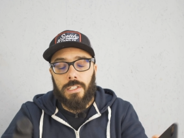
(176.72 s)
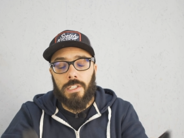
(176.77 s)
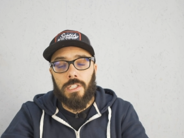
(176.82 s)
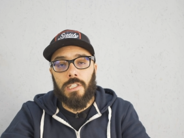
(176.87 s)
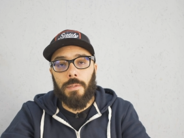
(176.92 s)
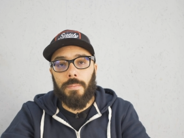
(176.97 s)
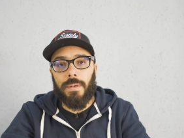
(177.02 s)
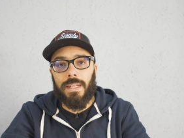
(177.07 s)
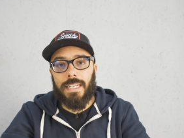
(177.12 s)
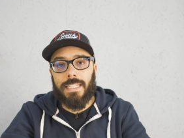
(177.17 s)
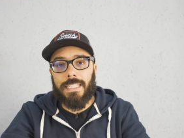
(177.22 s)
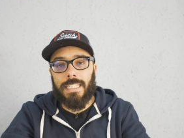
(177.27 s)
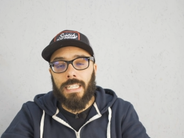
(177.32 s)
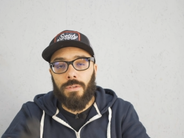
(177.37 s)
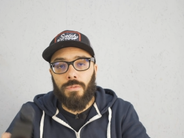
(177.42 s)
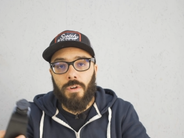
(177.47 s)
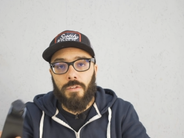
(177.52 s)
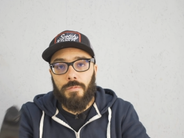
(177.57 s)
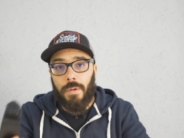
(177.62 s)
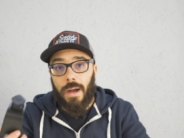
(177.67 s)

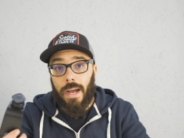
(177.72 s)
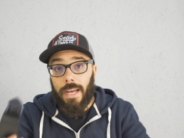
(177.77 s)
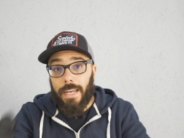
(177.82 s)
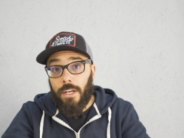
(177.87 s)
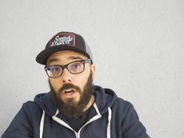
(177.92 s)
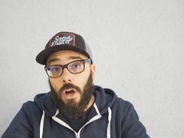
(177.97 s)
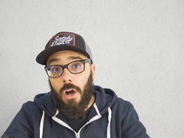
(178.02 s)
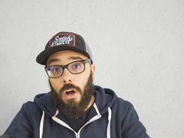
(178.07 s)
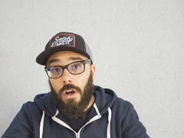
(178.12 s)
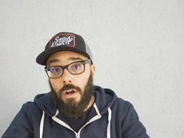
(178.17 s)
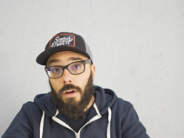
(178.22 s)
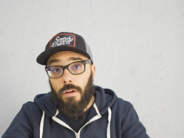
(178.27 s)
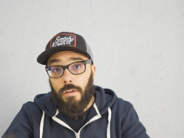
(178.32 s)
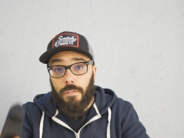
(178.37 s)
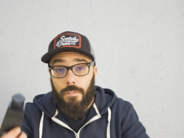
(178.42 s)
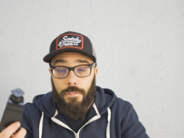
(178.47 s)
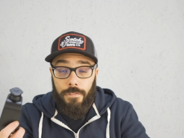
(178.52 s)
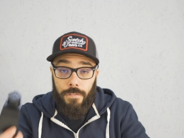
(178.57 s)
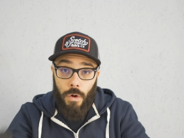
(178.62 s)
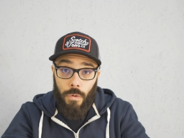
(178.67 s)
stability with my car
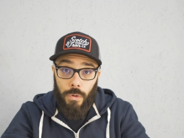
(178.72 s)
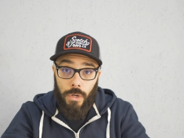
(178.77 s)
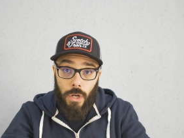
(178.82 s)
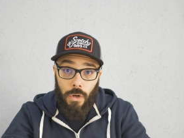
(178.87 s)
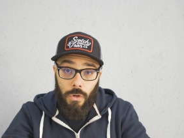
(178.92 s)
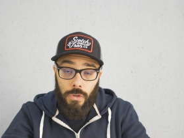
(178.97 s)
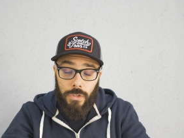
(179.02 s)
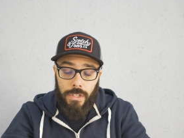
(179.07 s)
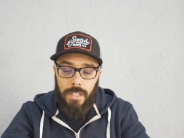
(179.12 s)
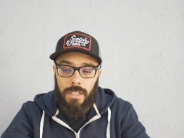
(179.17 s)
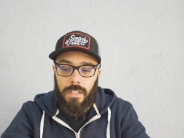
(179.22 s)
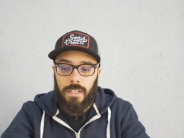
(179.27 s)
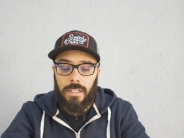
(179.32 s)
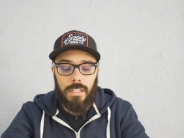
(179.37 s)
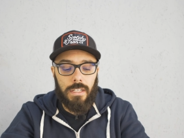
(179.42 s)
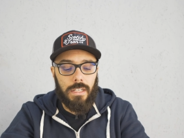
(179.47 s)
phone holder